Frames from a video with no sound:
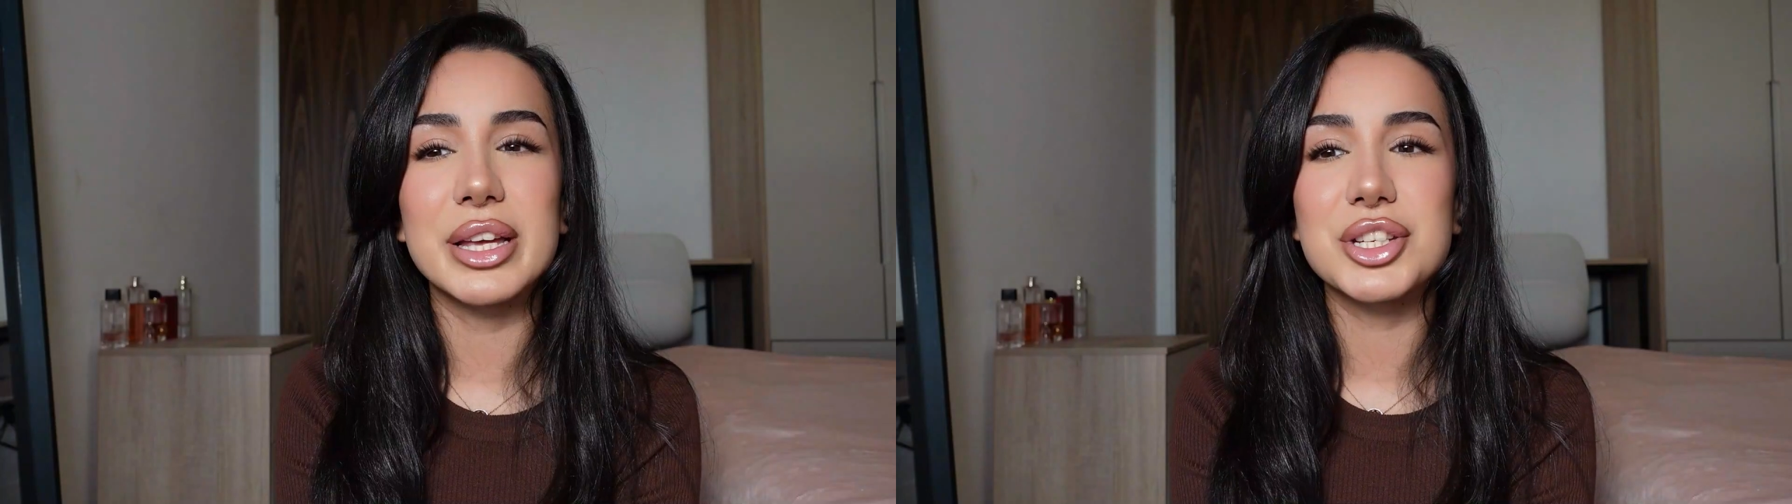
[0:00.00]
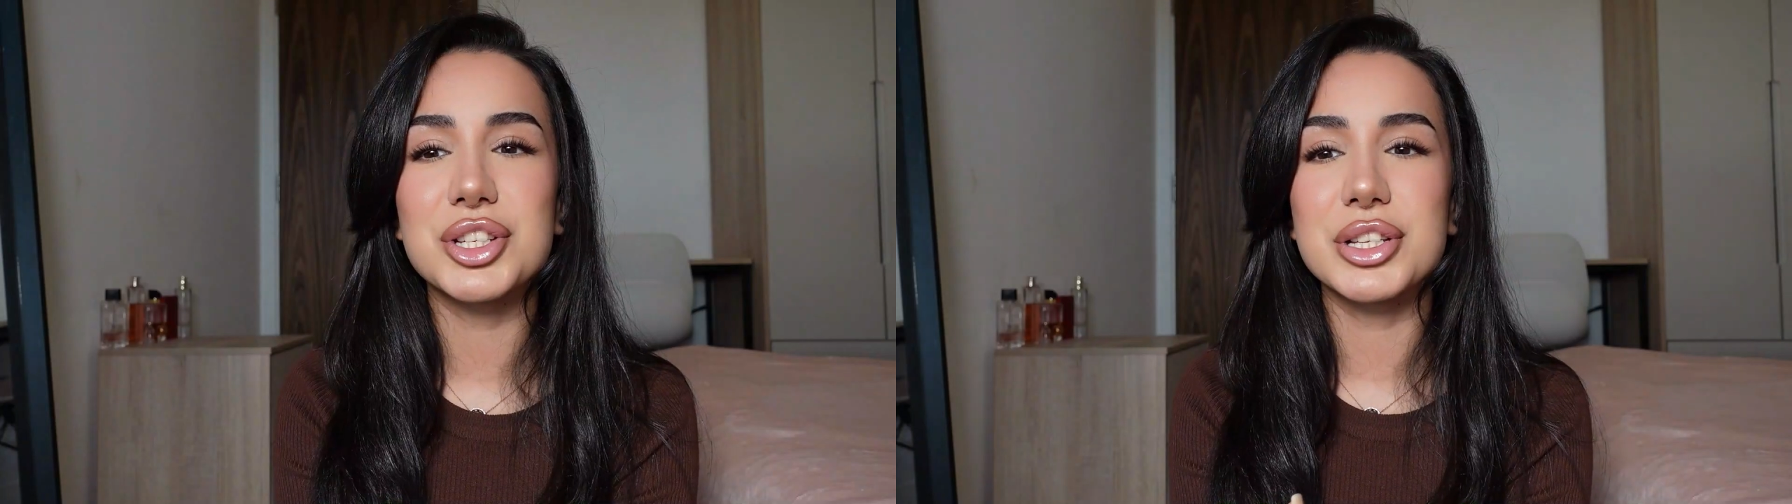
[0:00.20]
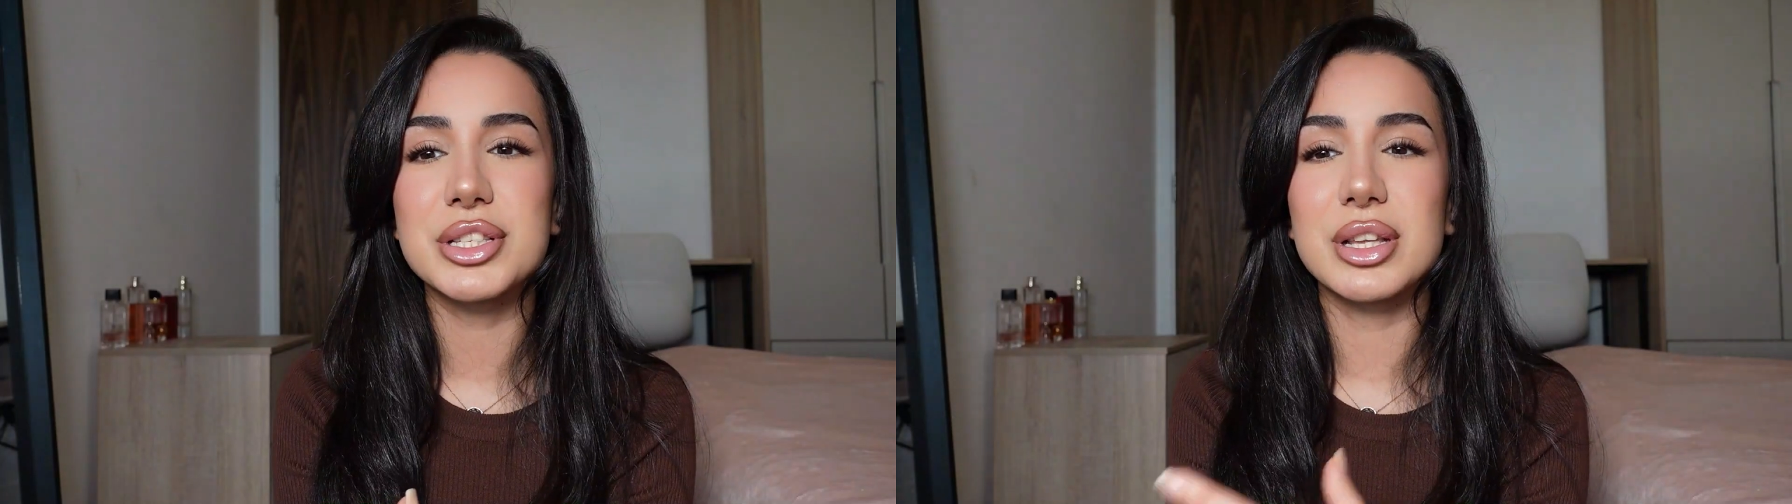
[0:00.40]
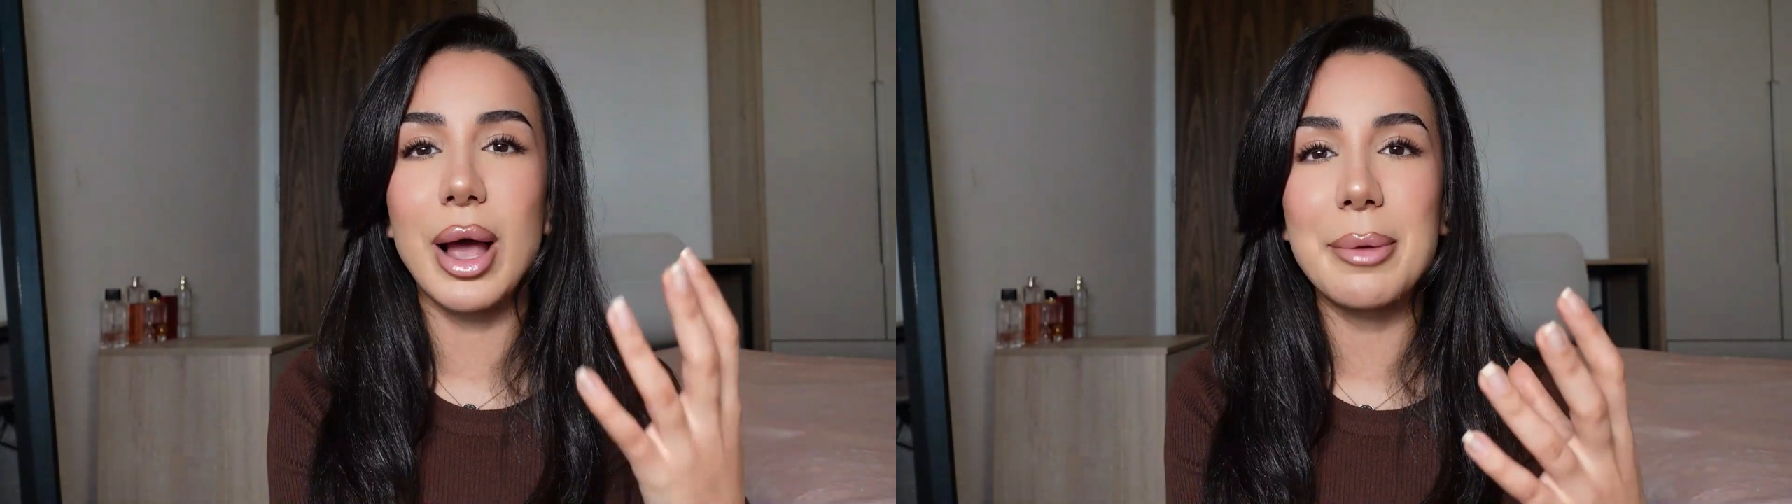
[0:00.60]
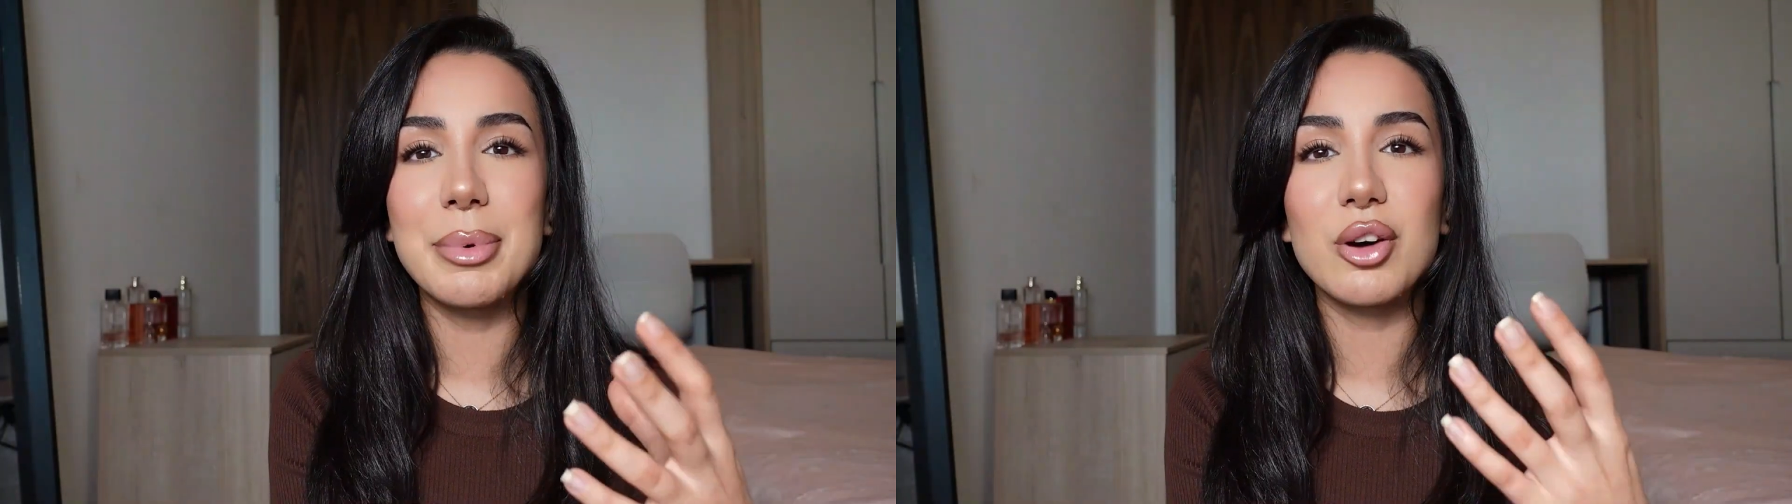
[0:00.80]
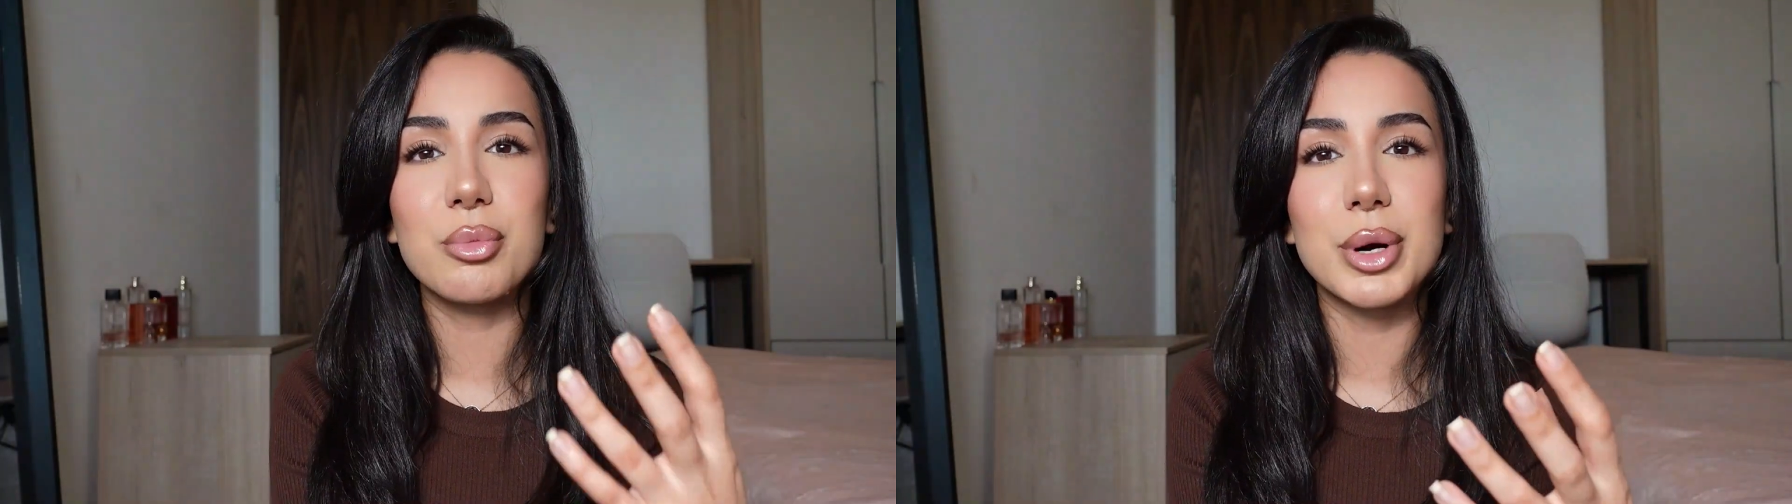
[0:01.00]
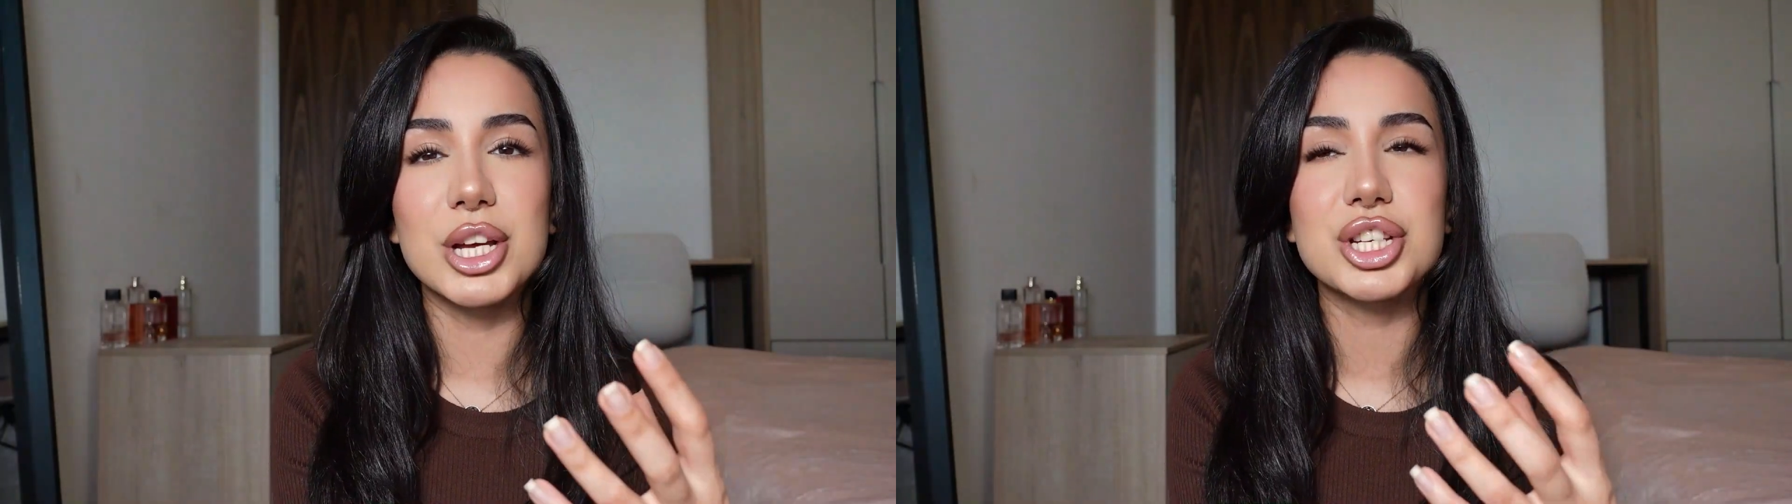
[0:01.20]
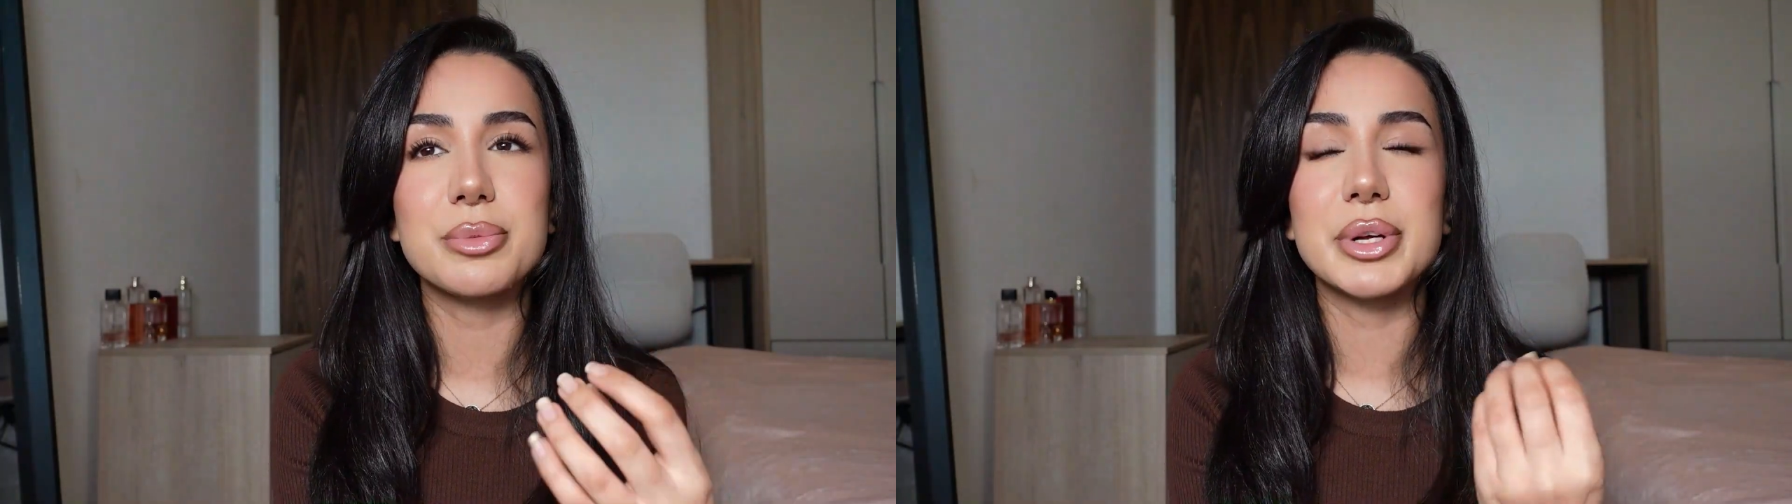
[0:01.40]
It's just quite a bit of pressure,